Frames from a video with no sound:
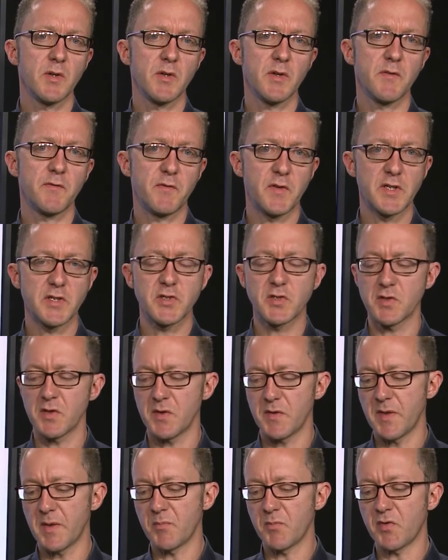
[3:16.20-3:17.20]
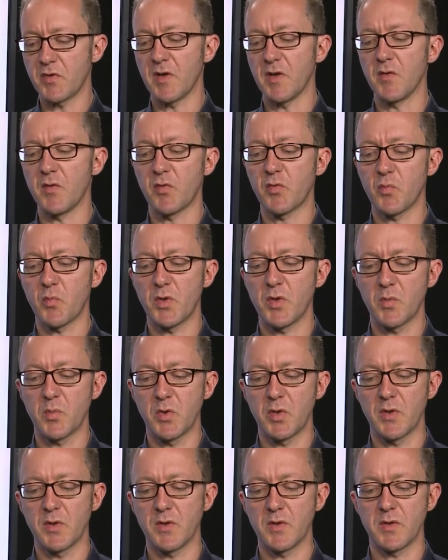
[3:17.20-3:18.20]
fish themselves
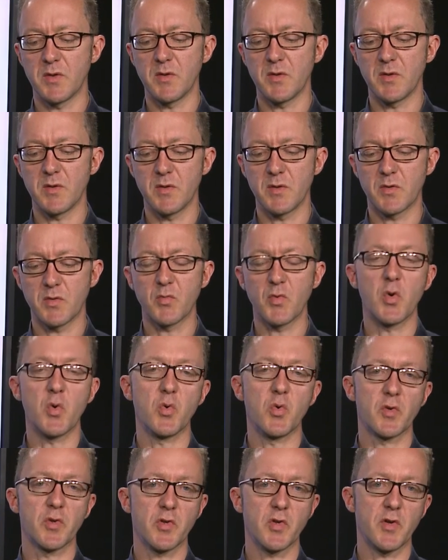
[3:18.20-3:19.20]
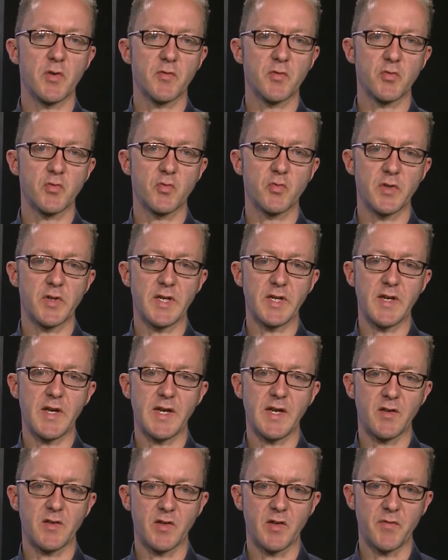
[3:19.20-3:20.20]
will grow old enough to lay
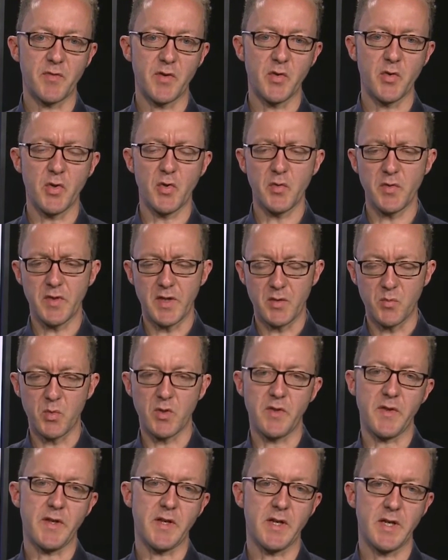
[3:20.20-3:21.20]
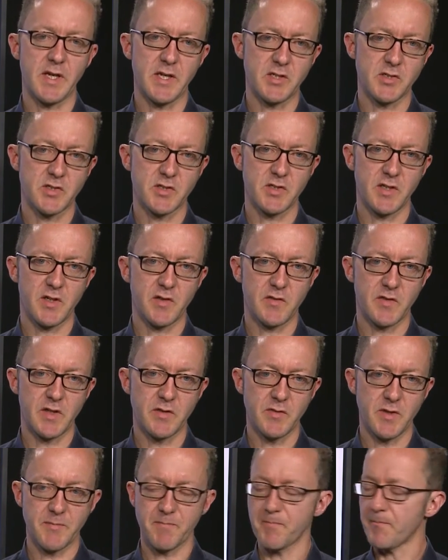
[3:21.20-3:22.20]
eggs of their own that will then hatch,
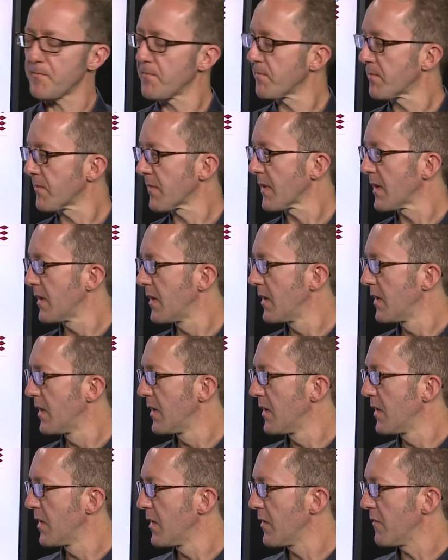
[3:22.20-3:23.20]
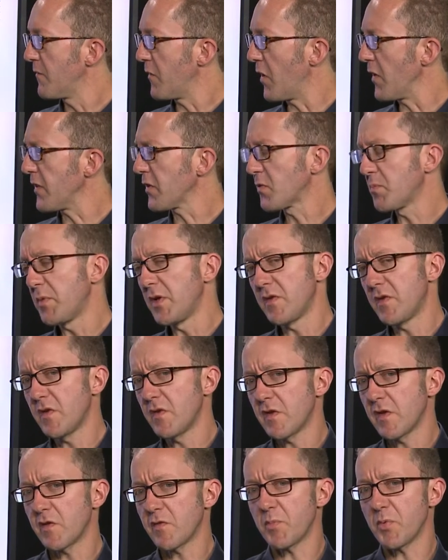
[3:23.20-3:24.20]
etc. For other
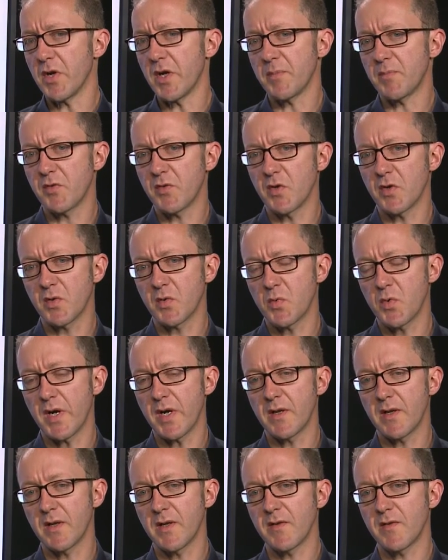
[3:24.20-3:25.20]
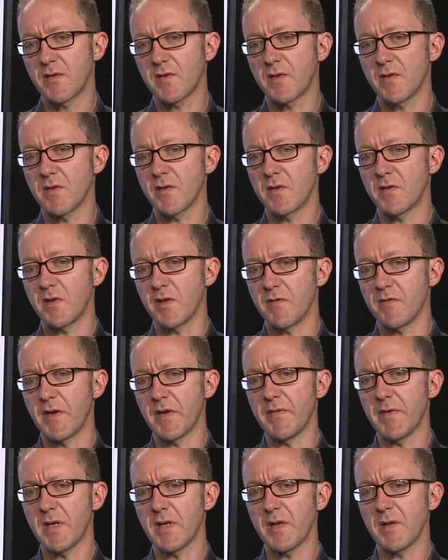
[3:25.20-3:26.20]
species, it's perhaps not quite as
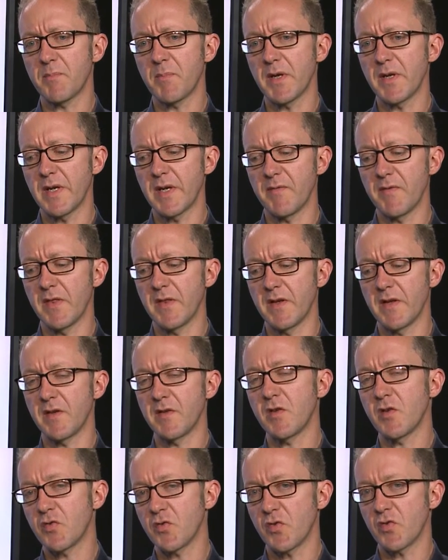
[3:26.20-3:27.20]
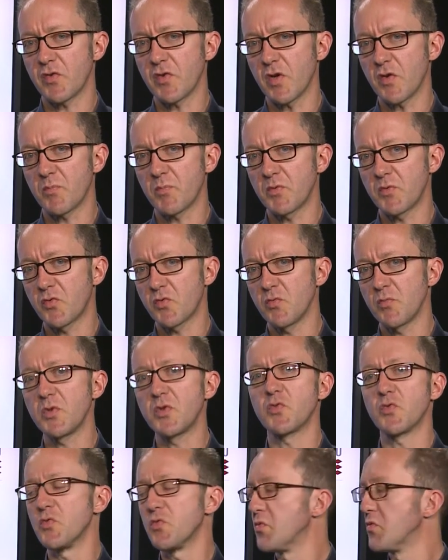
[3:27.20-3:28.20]
self-evident, but nevertheless, it turns out to be
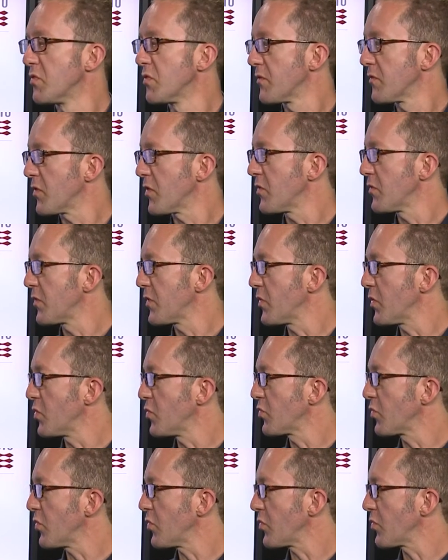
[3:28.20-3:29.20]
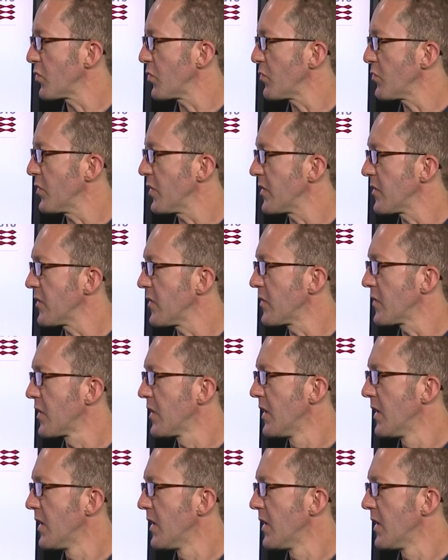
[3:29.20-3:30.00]
true for those also. For instance,